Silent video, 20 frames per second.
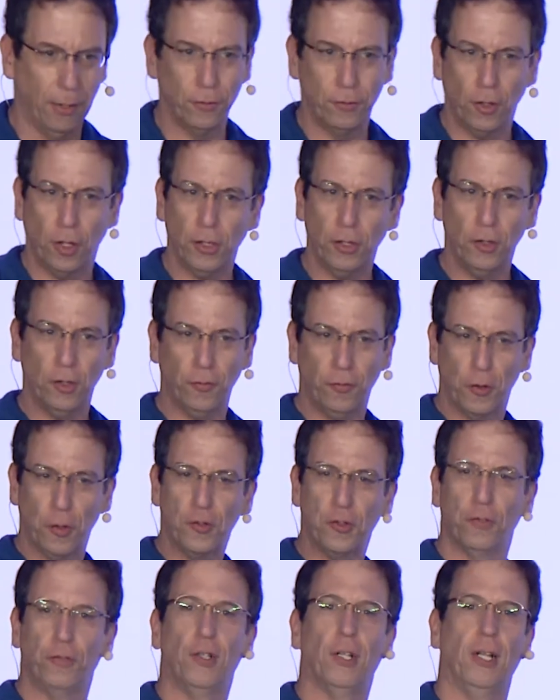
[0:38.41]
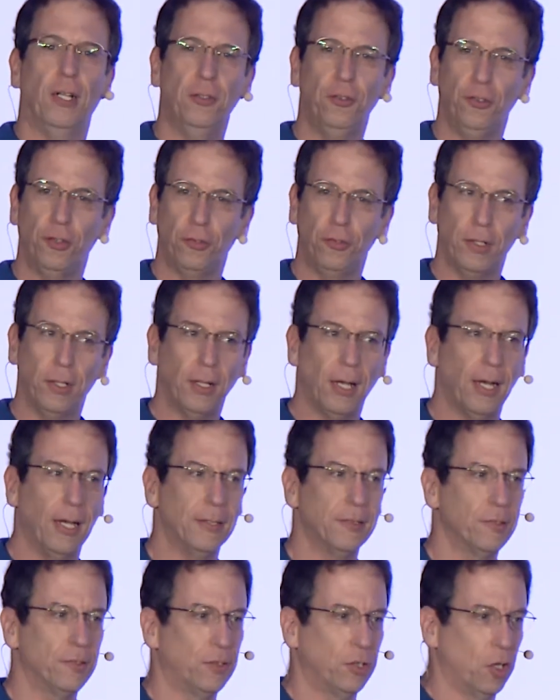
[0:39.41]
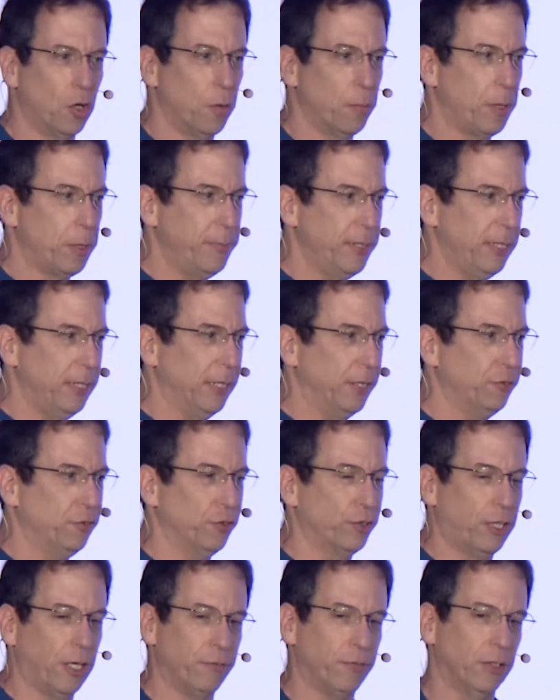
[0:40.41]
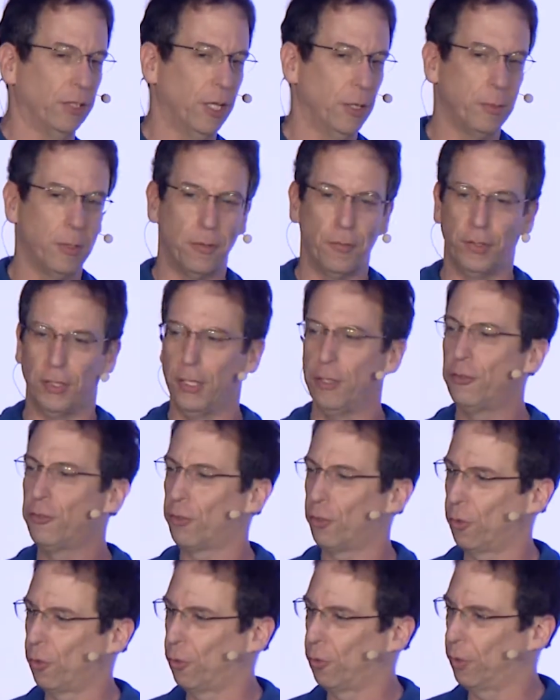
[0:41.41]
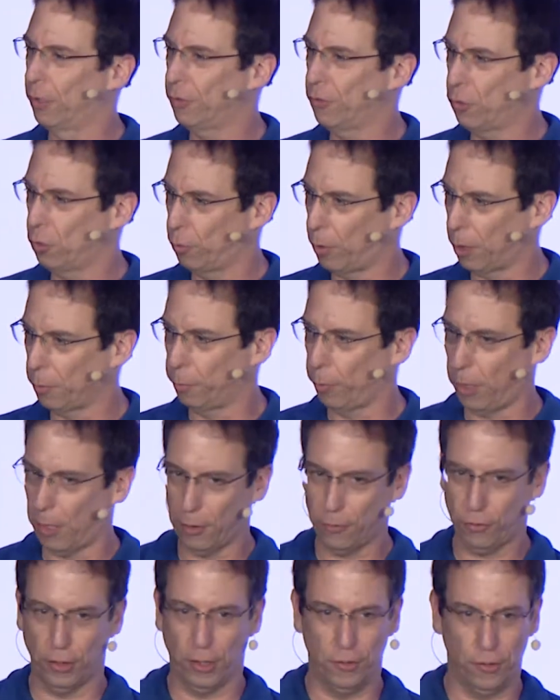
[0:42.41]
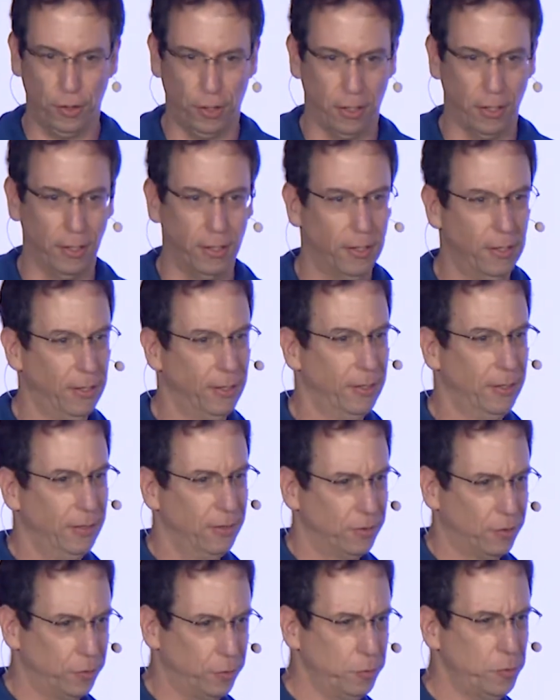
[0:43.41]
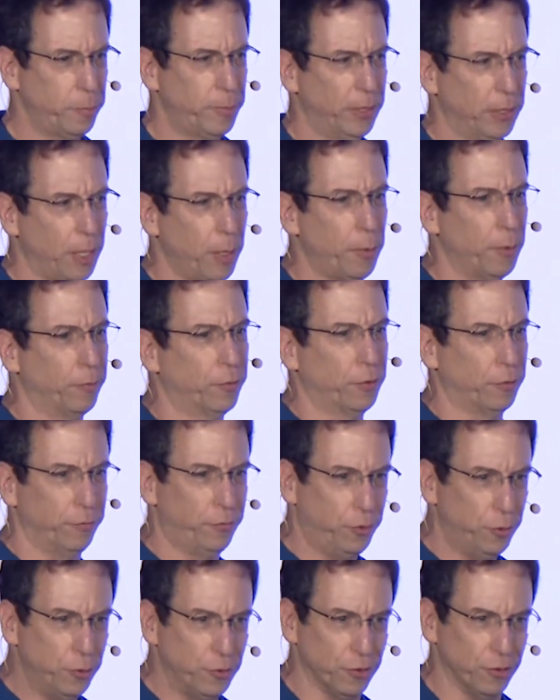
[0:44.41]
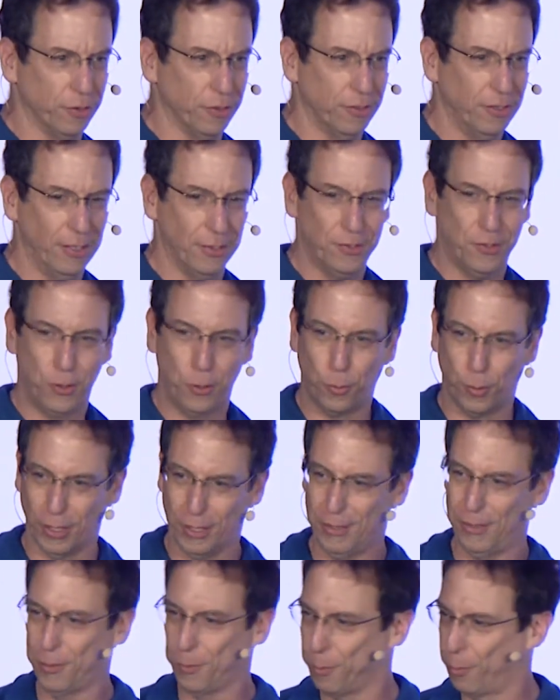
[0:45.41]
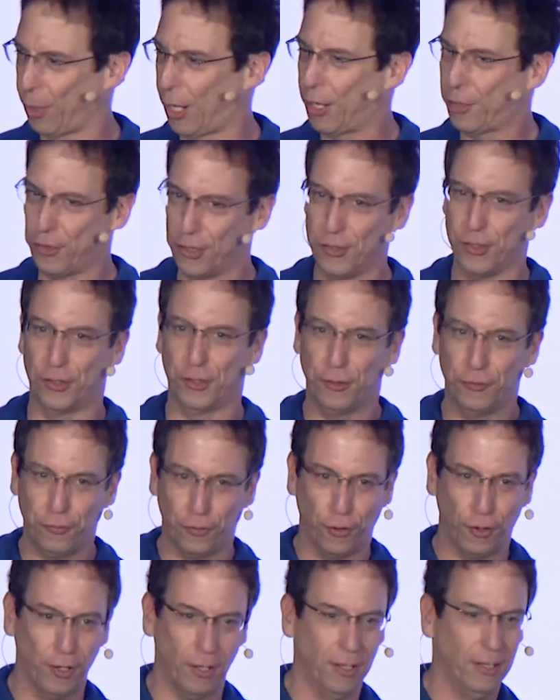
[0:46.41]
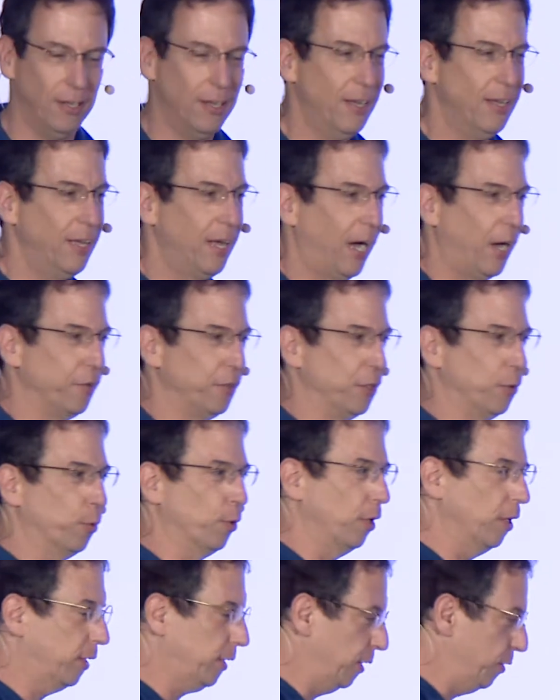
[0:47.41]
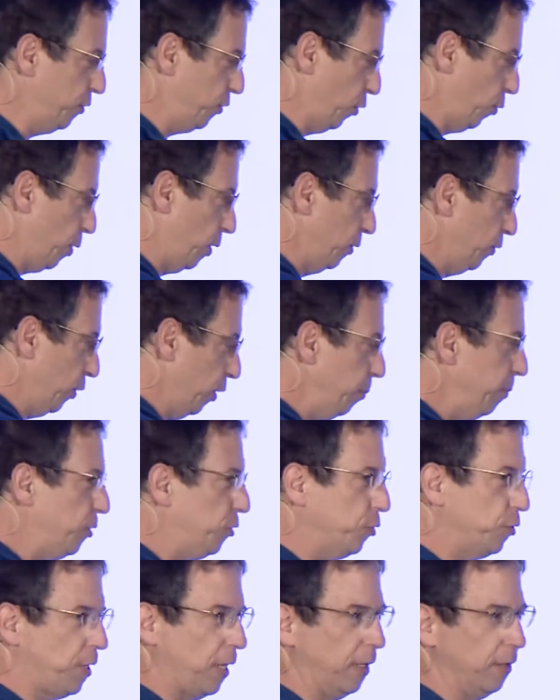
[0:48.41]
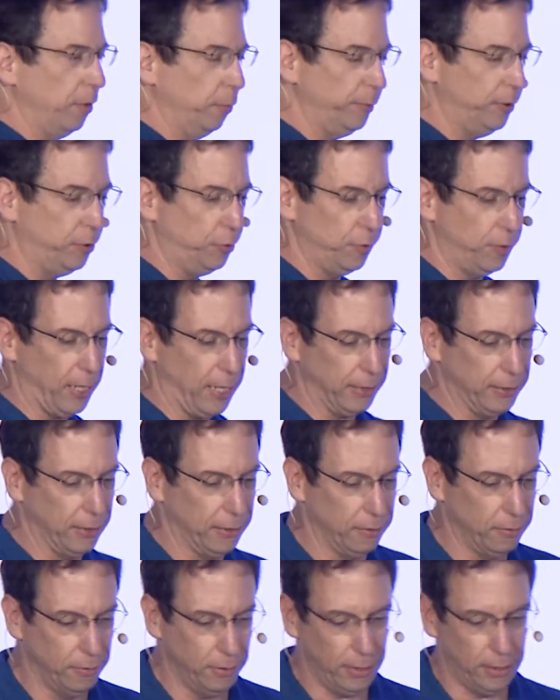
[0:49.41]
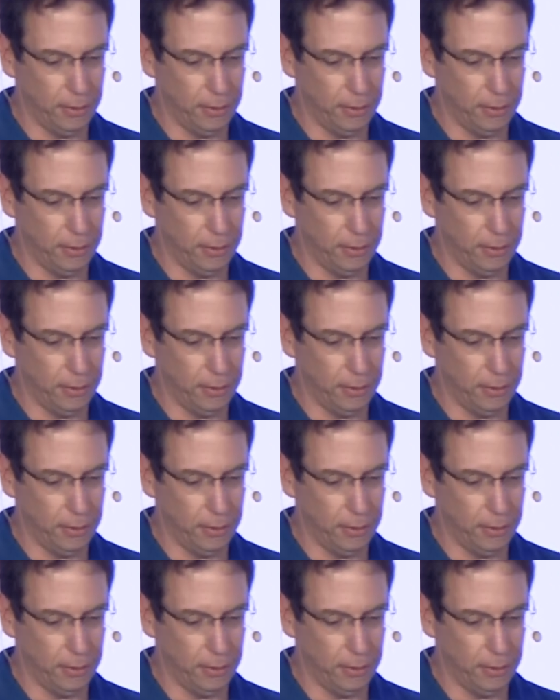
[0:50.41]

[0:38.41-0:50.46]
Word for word: talking to folks over lunch, I realized, you know, maybe I should give a little bit of an intro as to what blockchains are. There seems to be a little bit of confusion as to what blockchains are good for, how they work, and so on. So let me do that. Let me do that in